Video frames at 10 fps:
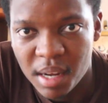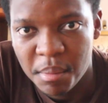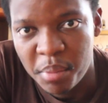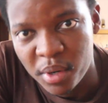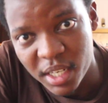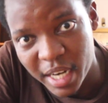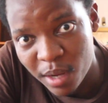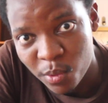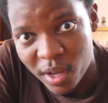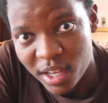Let me put it
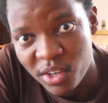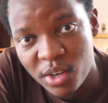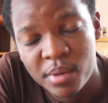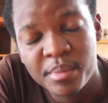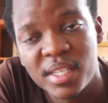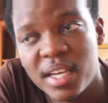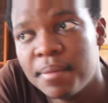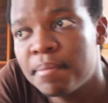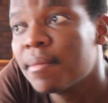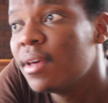that way. You know what I'm
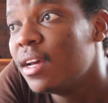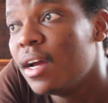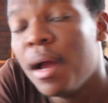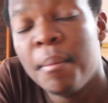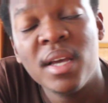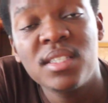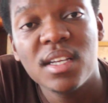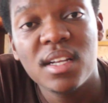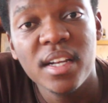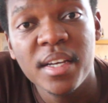saying?
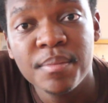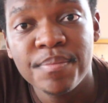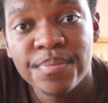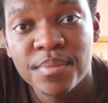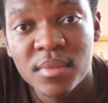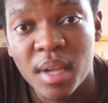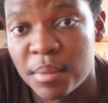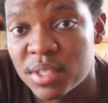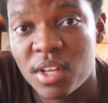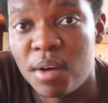Basically, I'm
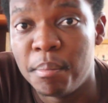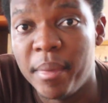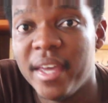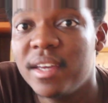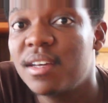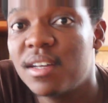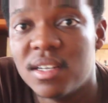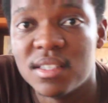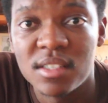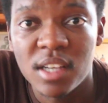gonna start big
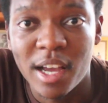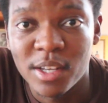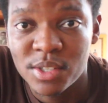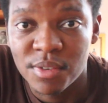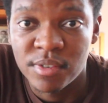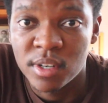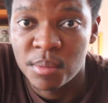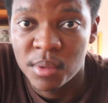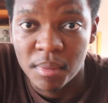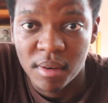because I used to
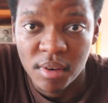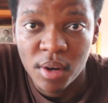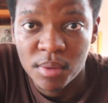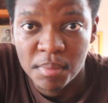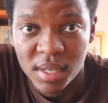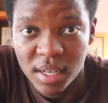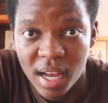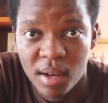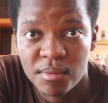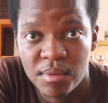film with my phone, but
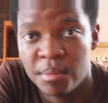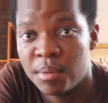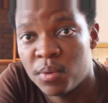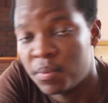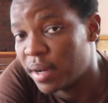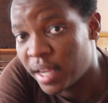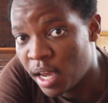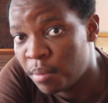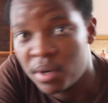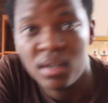now I'm filming with my
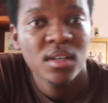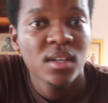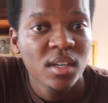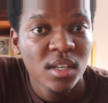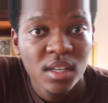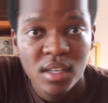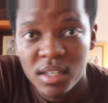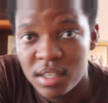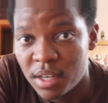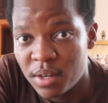camera.
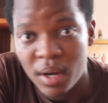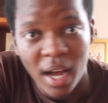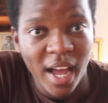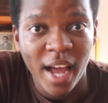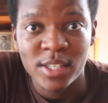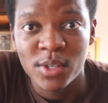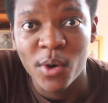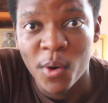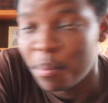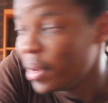You know, I had to
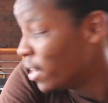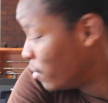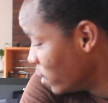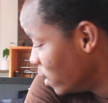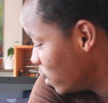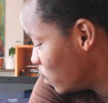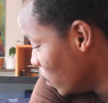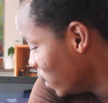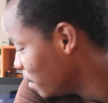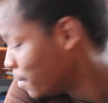go big for this
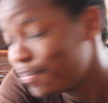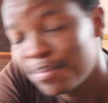one.